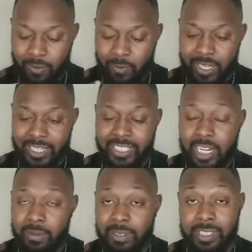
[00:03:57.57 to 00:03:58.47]
when it
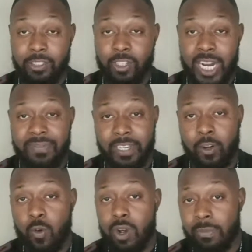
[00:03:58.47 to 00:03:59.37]
comes to drafting
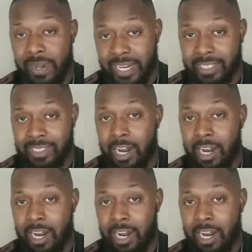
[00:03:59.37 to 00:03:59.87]
quarterbacks,